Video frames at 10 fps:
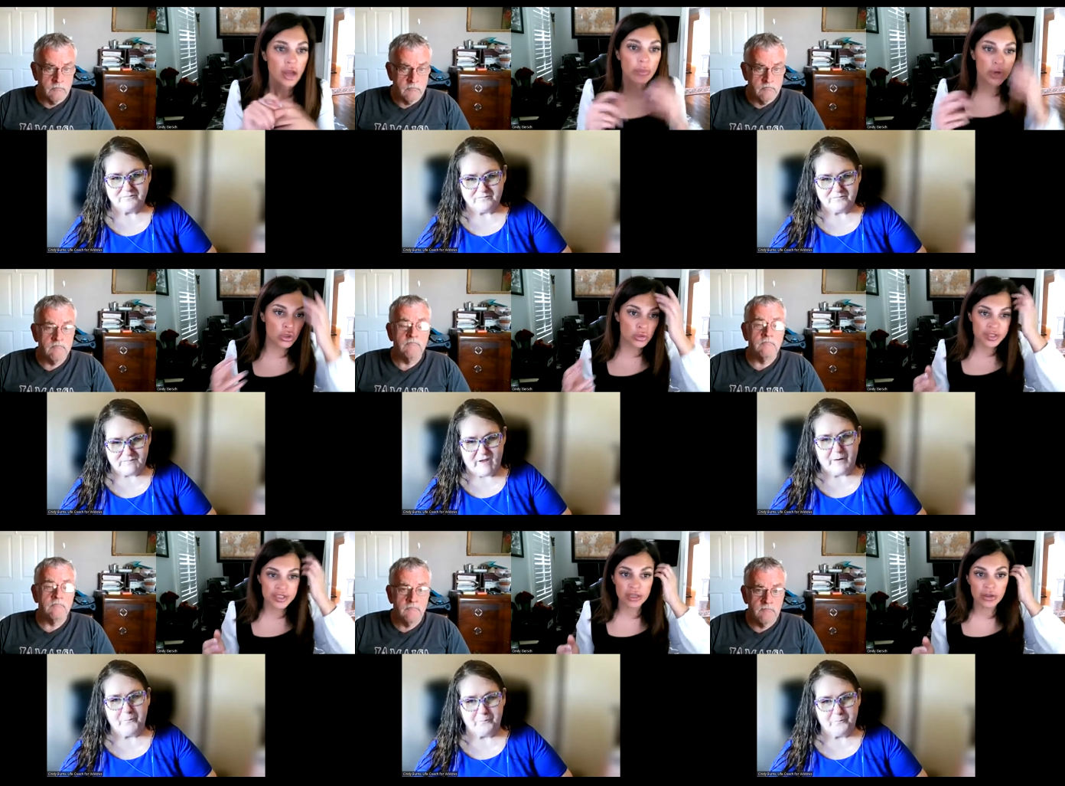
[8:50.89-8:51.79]
Speaker 1: But you
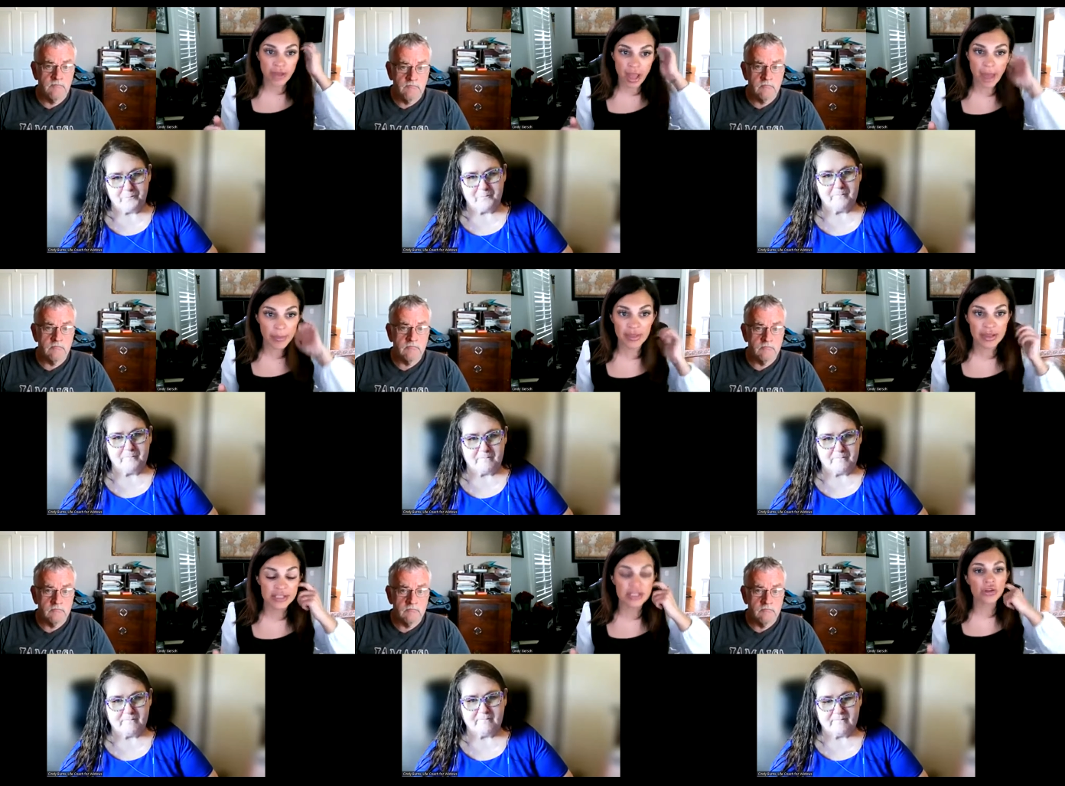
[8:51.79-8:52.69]
still can, I mean, they
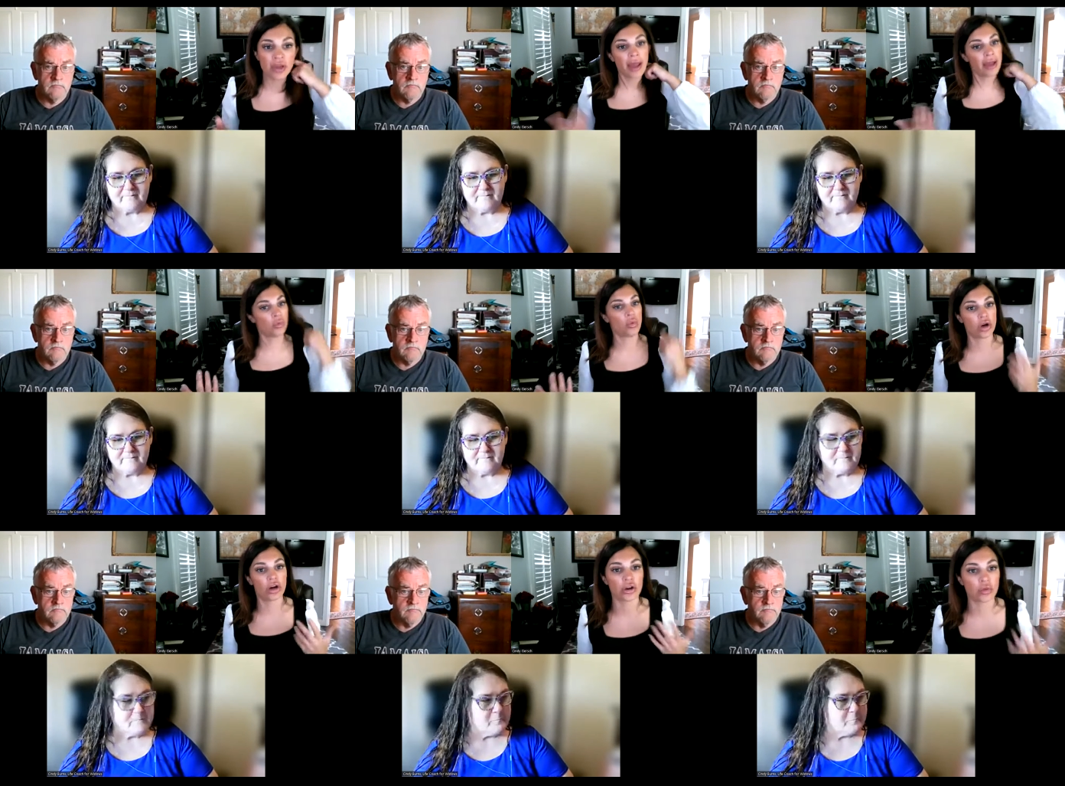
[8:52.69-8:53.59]
still can
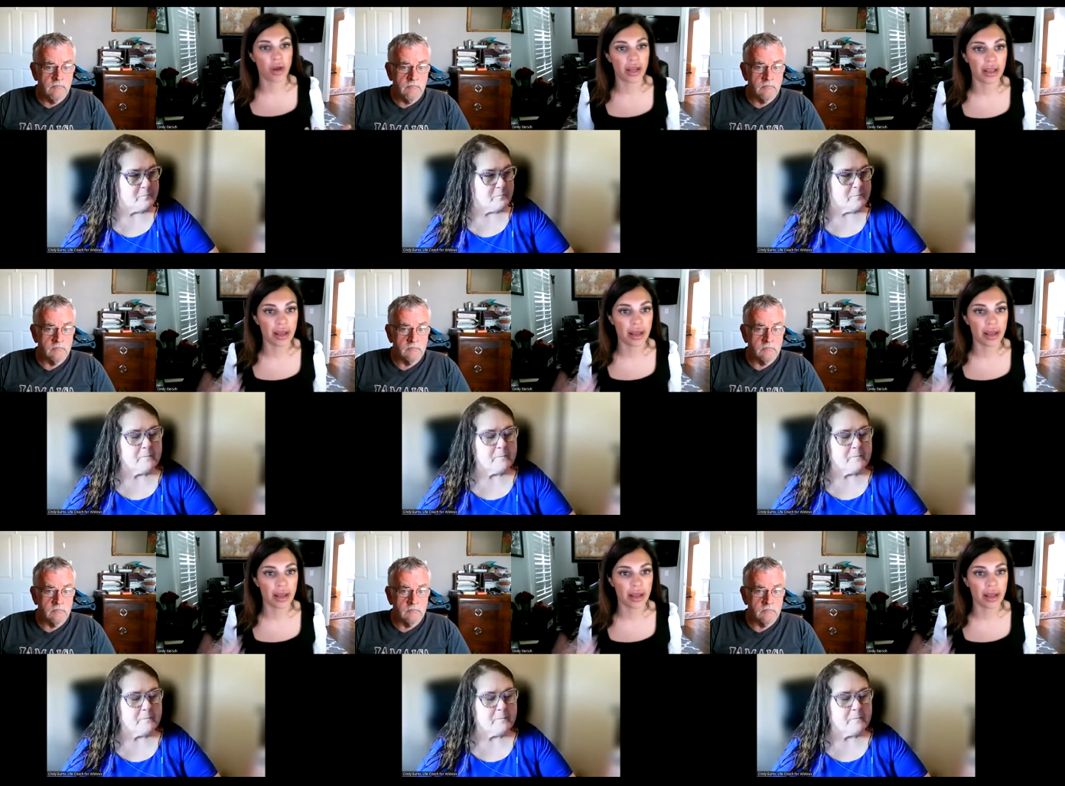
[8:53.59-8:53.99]
work, right?